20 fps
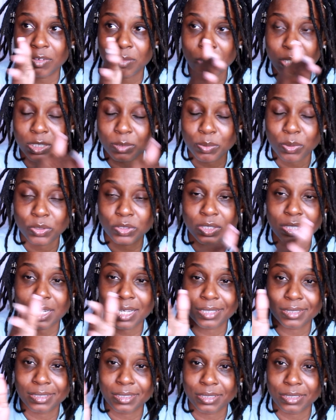Everybody's
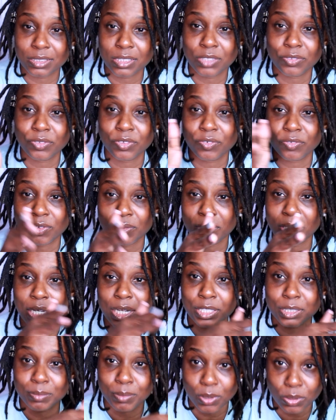personality is different from the
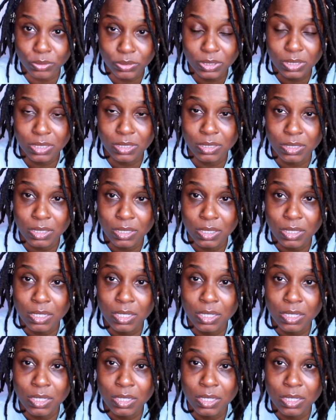next person.